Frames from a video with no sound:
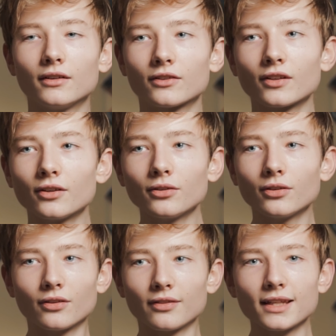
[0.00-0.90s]
So
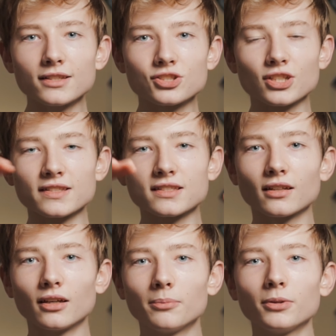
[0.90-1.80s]
that's just
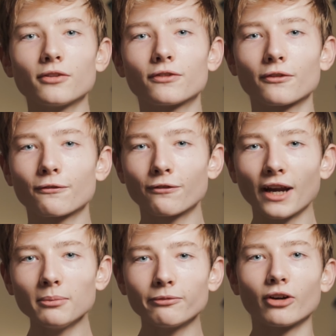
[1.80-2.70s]
a beautiful
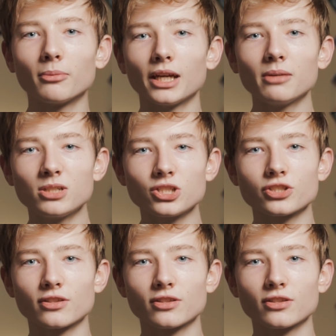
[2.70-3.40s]
frame for my image,